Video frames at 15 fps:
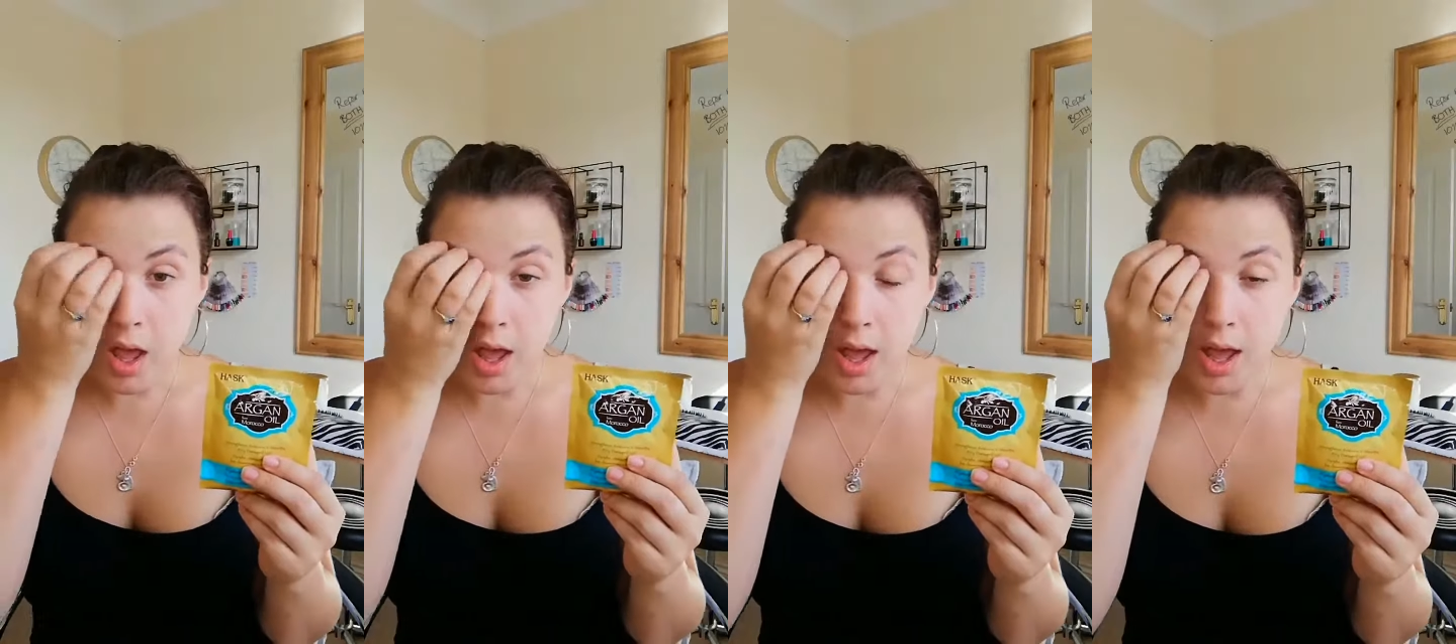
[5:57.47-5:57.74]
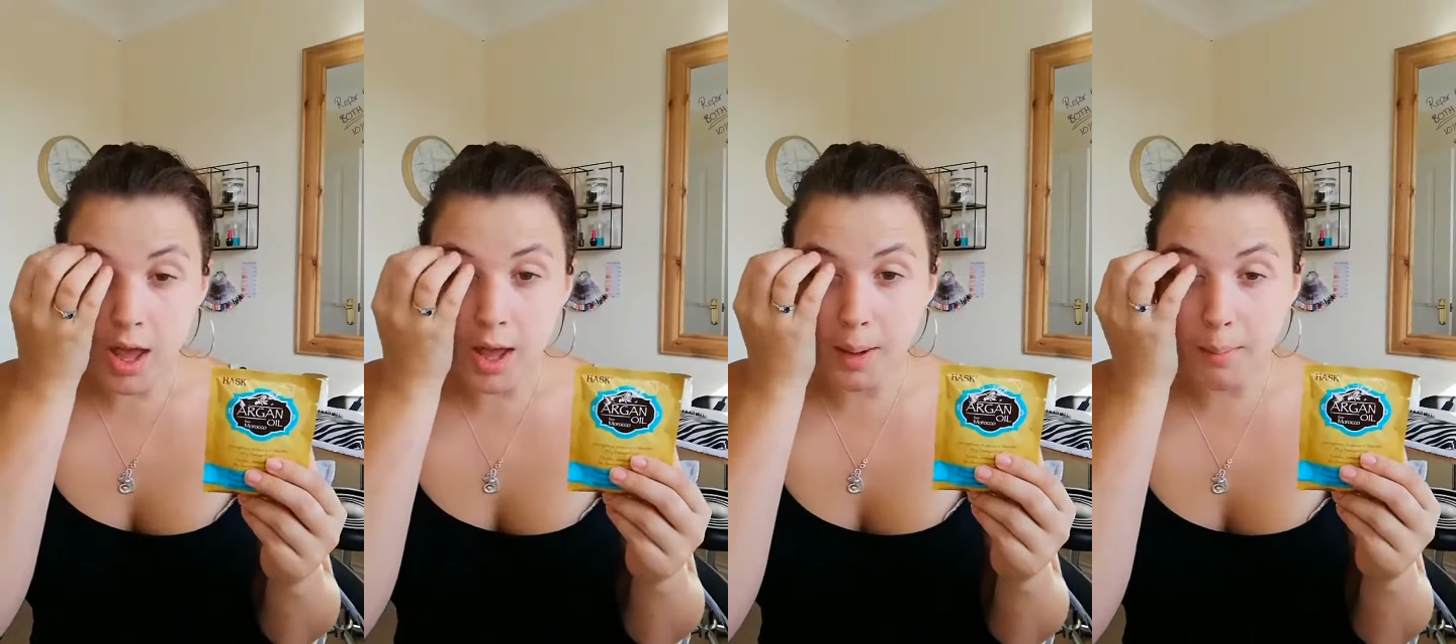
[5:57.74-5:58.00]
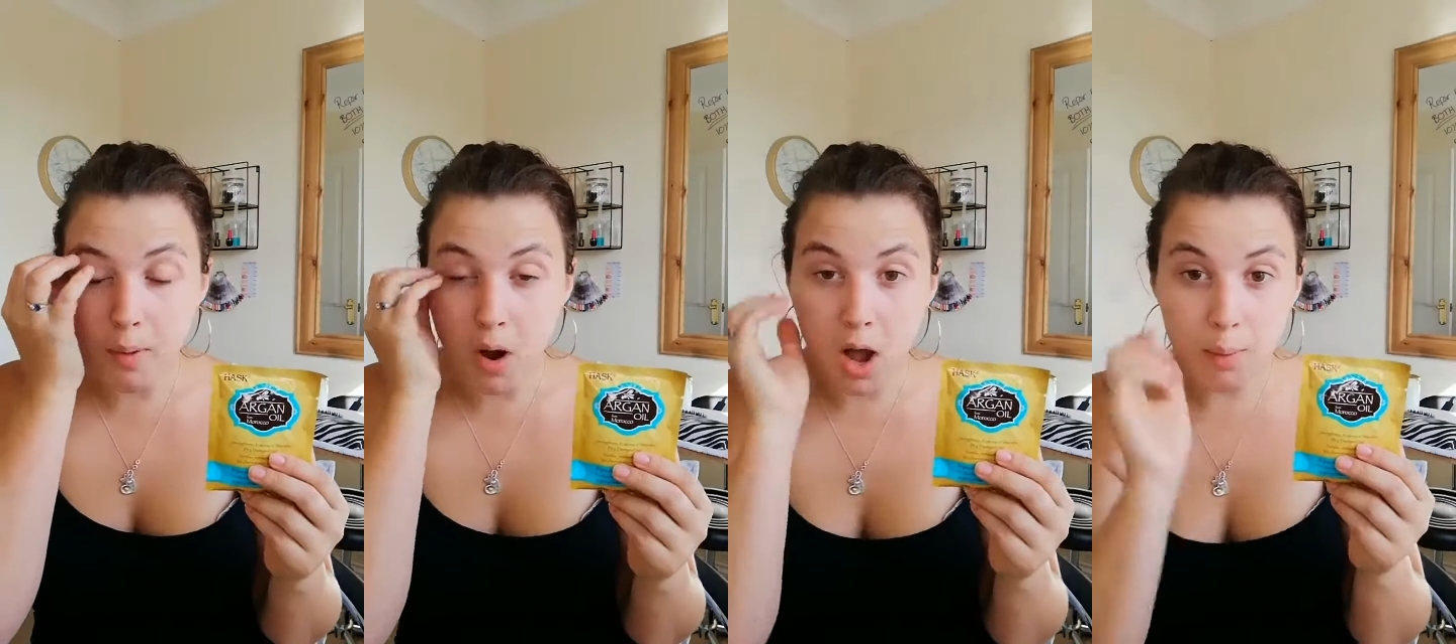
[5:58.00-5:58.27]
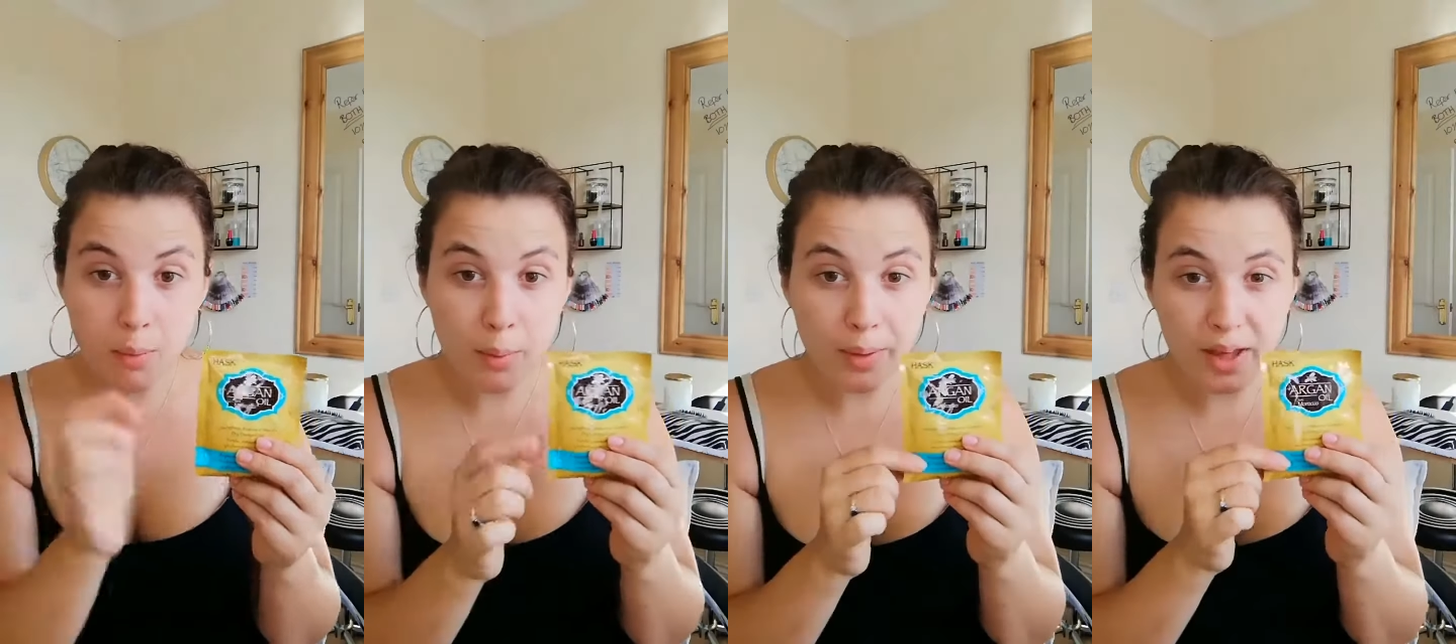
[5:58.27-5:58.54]

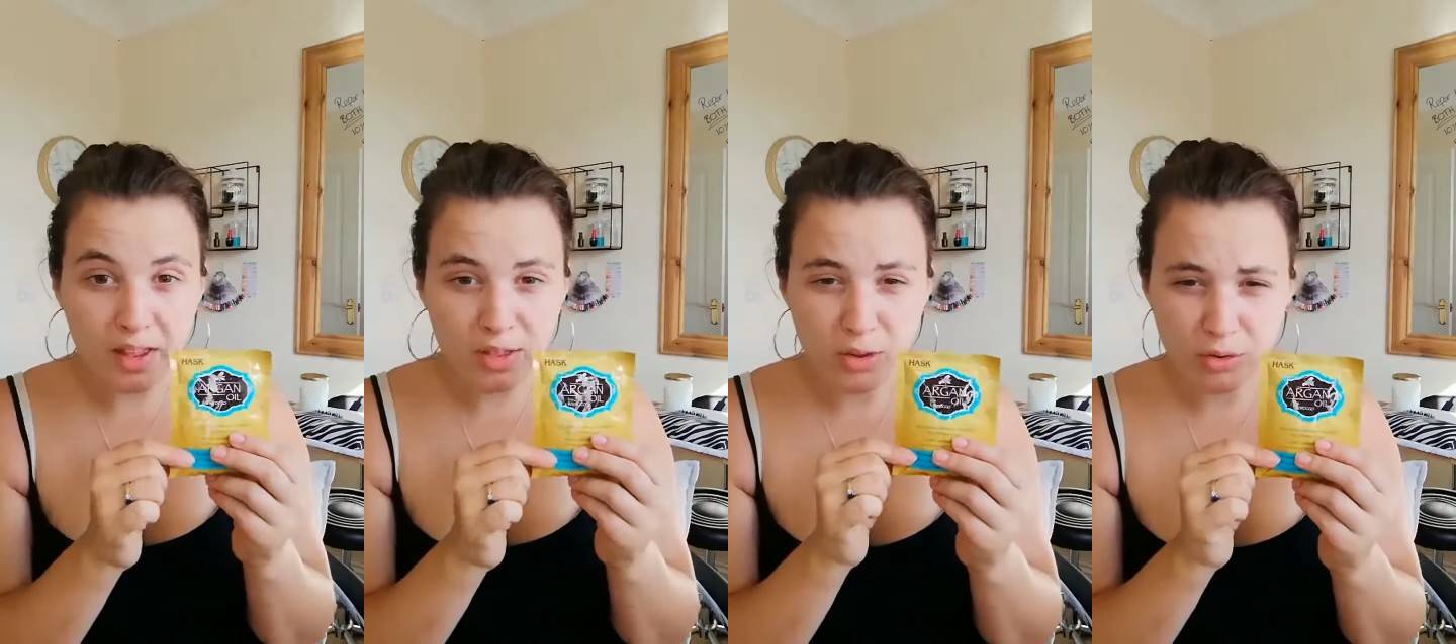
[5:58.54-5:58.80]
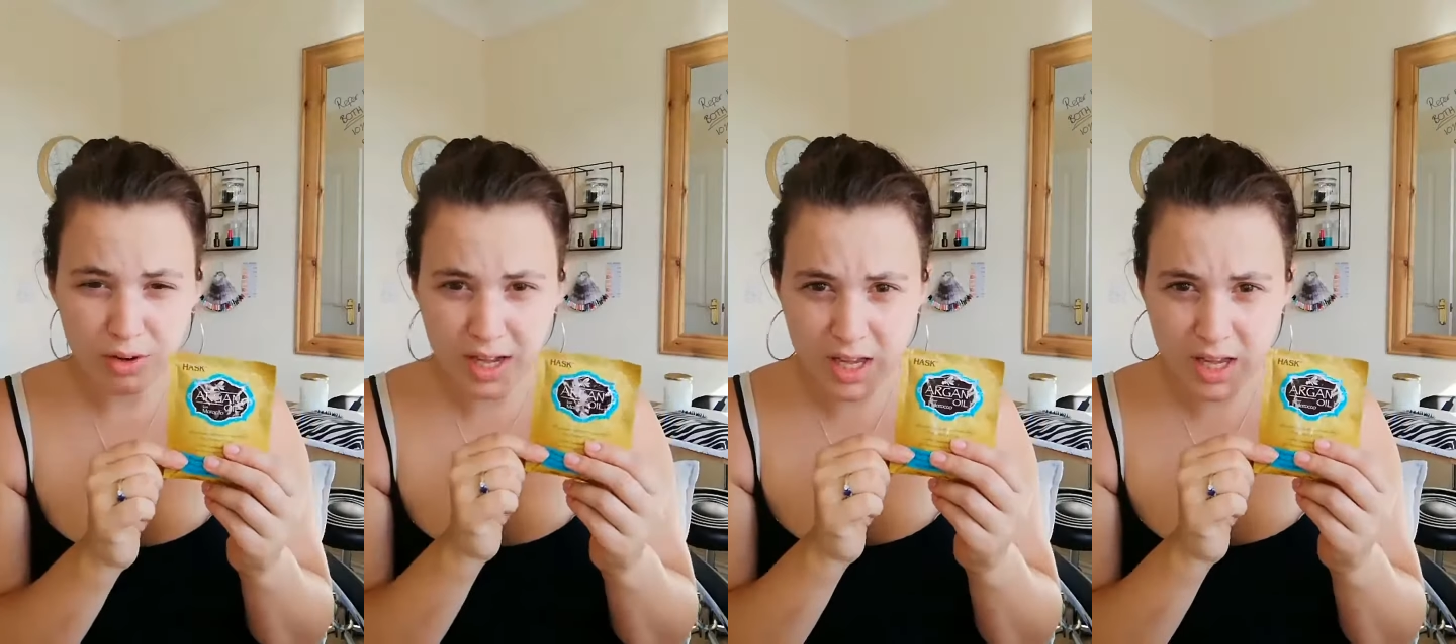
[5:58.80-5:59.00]
I probably get 3